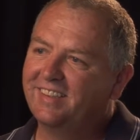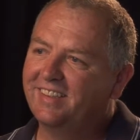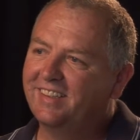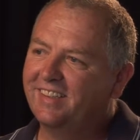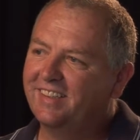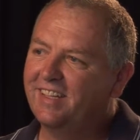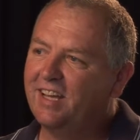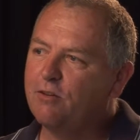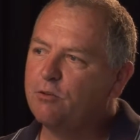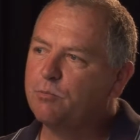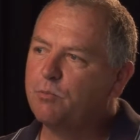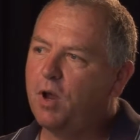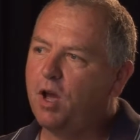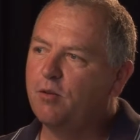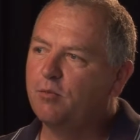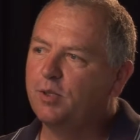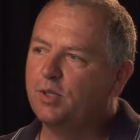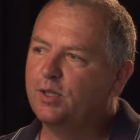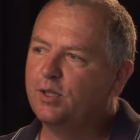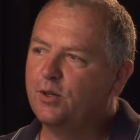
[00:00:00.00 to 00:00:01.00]
And that was
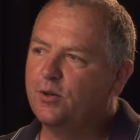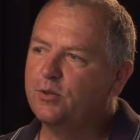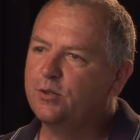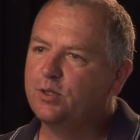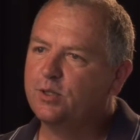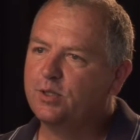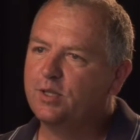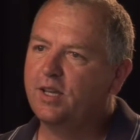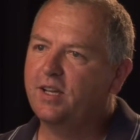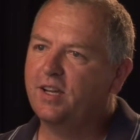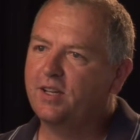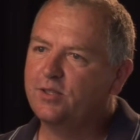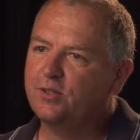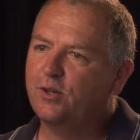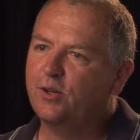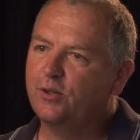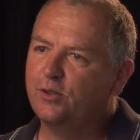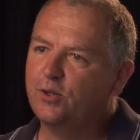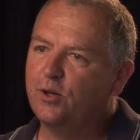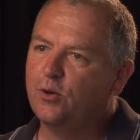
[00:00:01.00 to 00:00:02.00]
probably the closest thing I
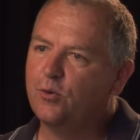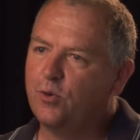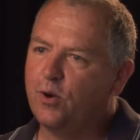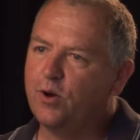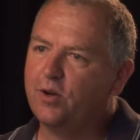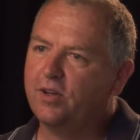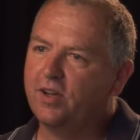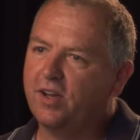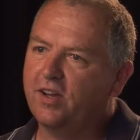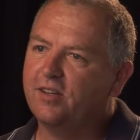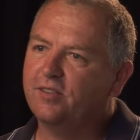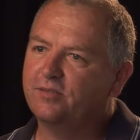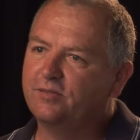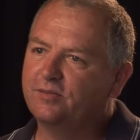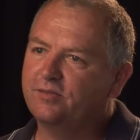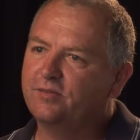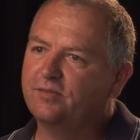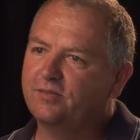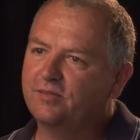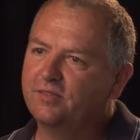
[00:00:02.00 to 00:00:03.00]
saw to a walkout.
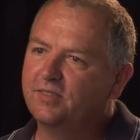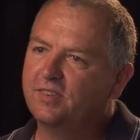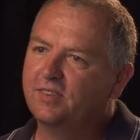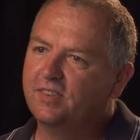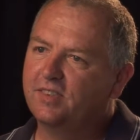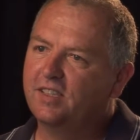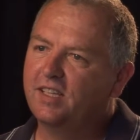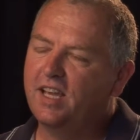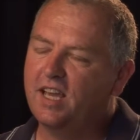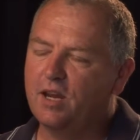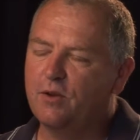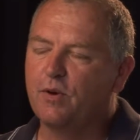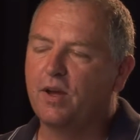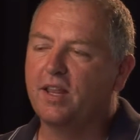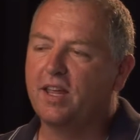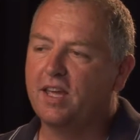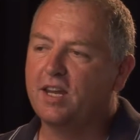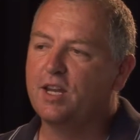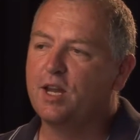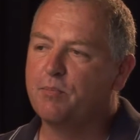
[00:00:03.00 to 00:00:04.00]
Anyway,
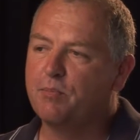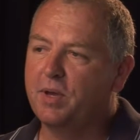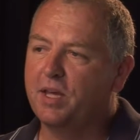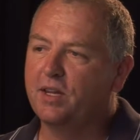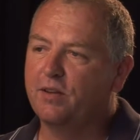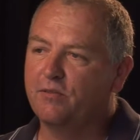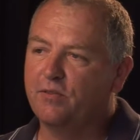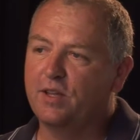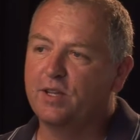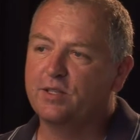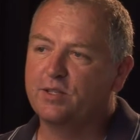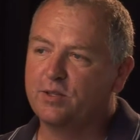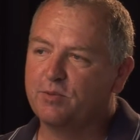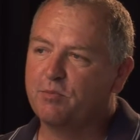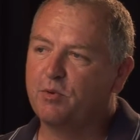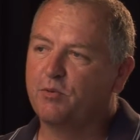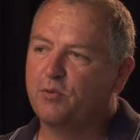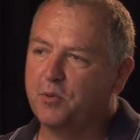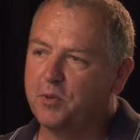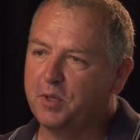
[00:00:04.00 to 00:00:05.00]
they ended up mending fences
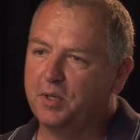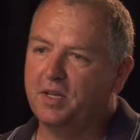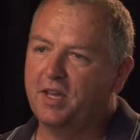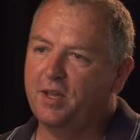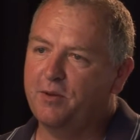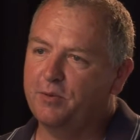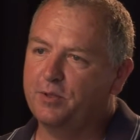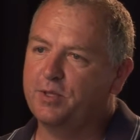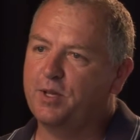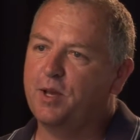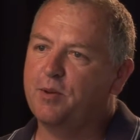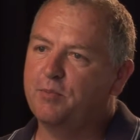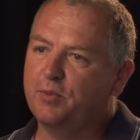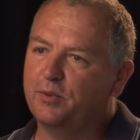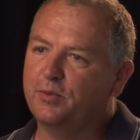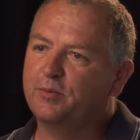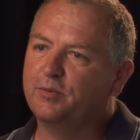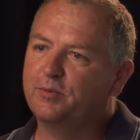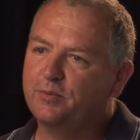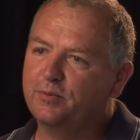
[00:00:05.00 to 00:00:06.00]
before the day was up,
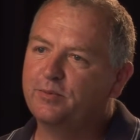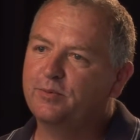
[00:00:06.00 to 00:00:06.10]
and